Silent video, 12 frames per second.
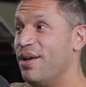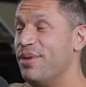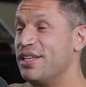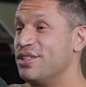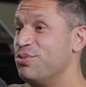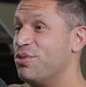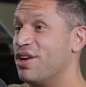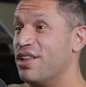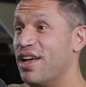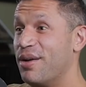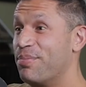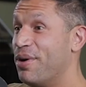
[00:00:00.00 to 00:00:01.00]
It makes you want
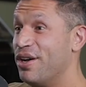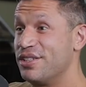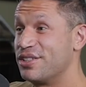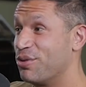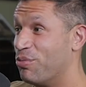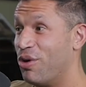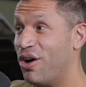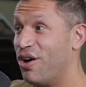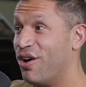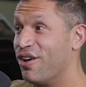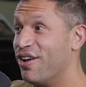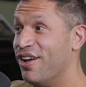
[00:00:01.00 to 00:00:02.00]
to like punch the
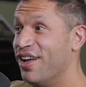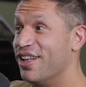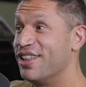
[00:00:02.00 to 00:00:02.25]
wall.